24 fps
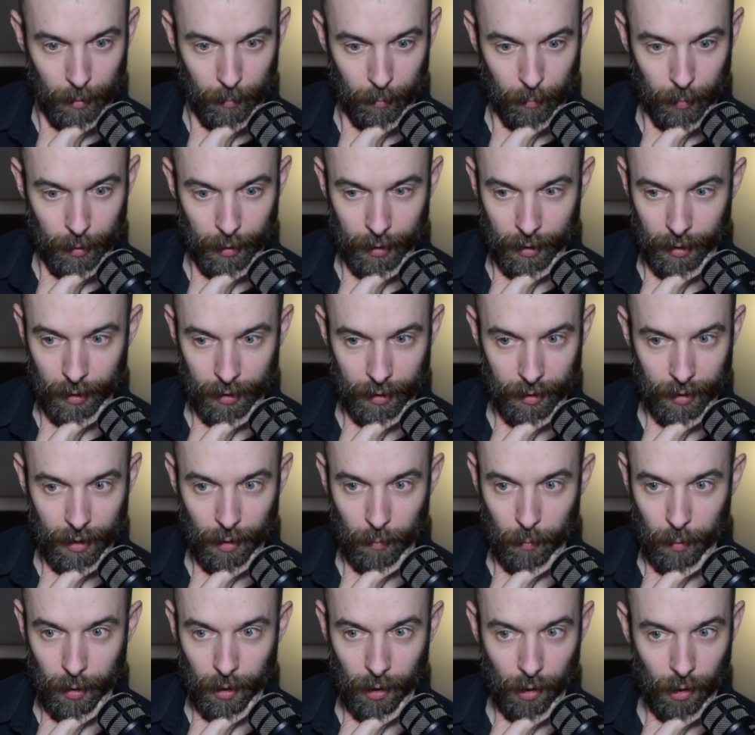because
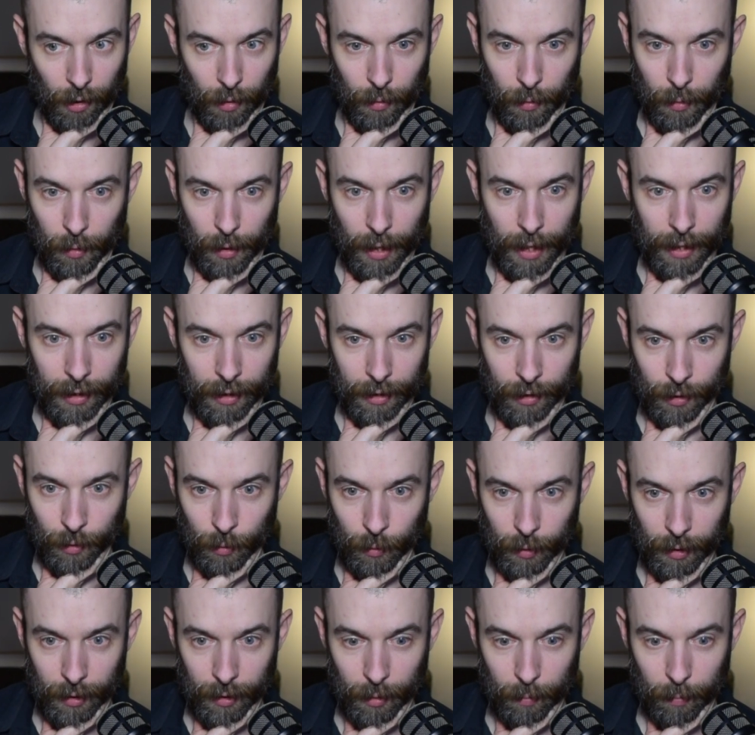then we're already
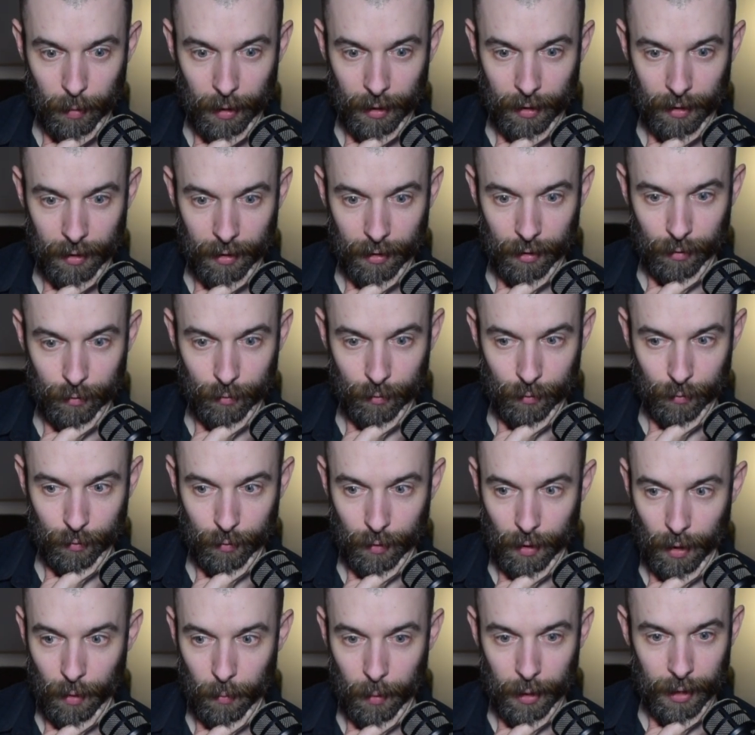too expensive,
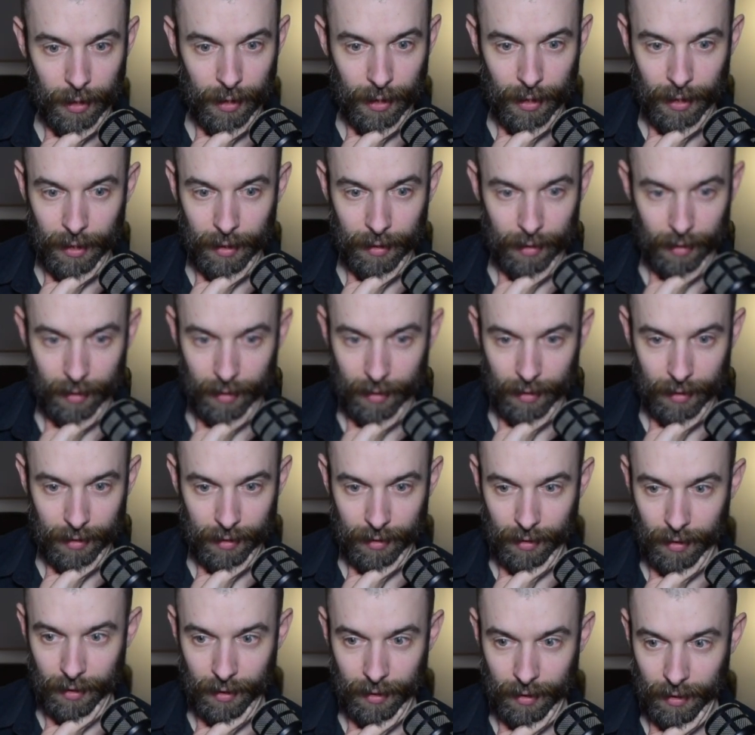and we need this
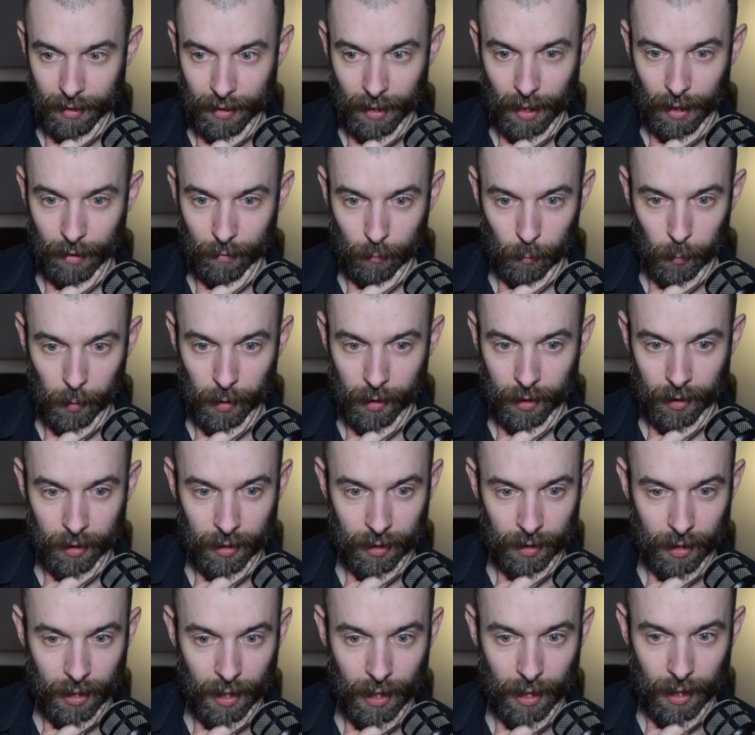set with
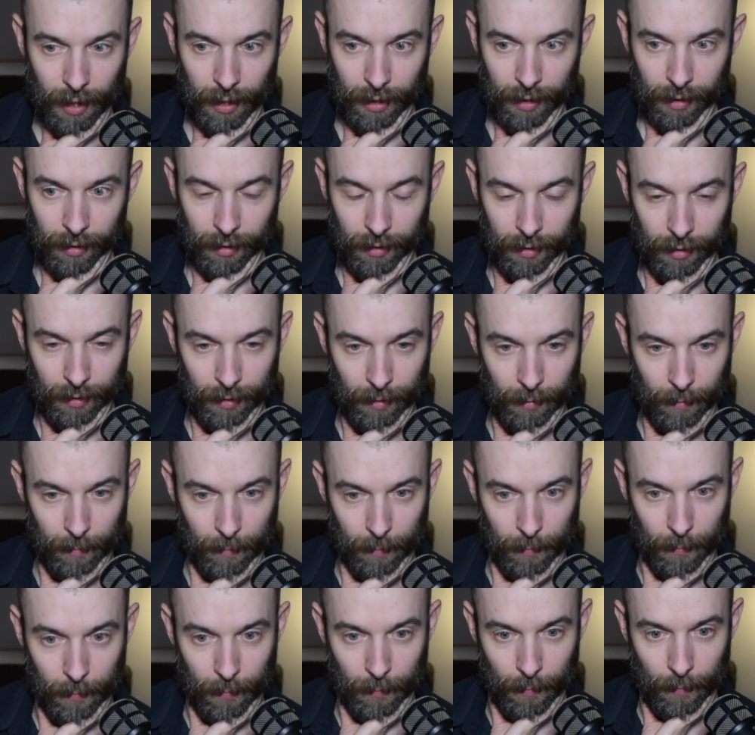stand.
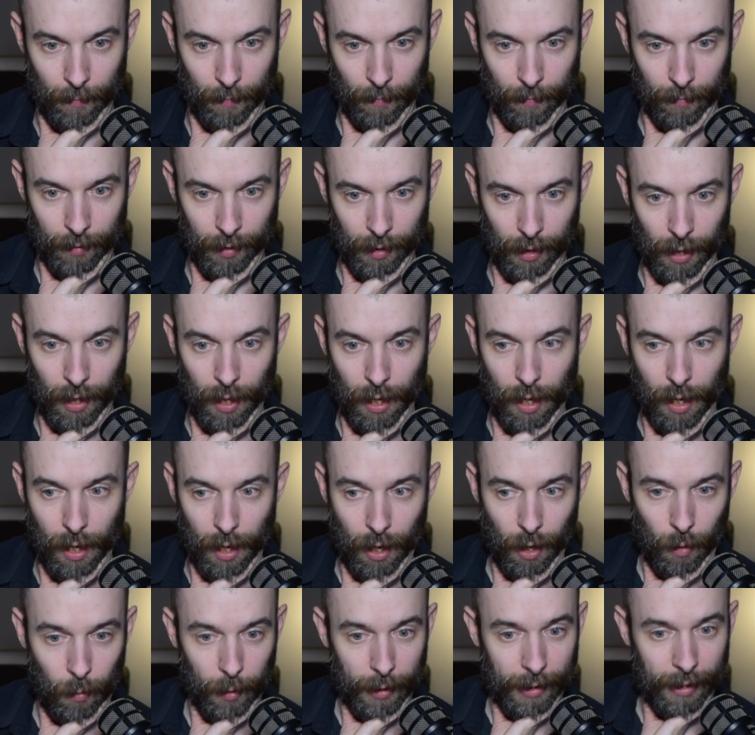
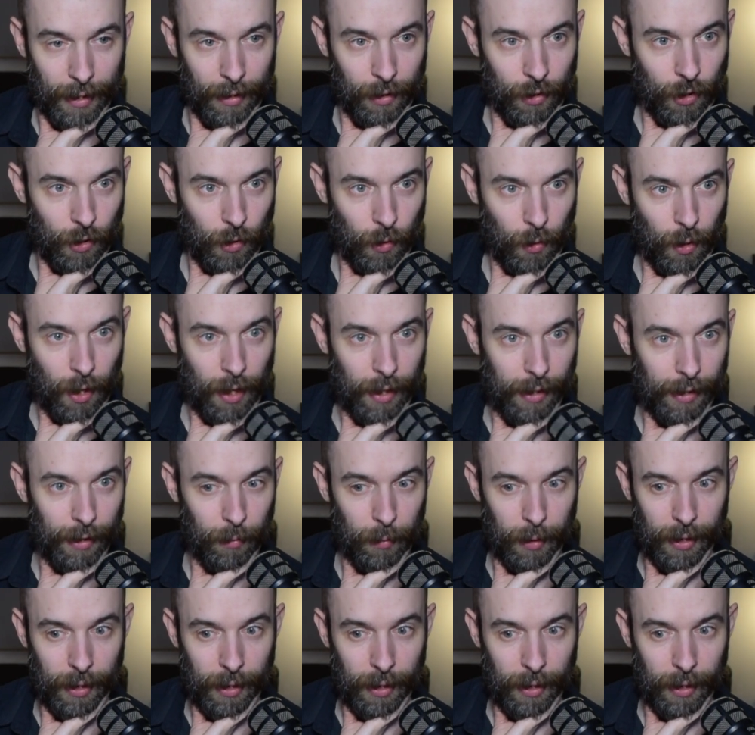Oh, we can try.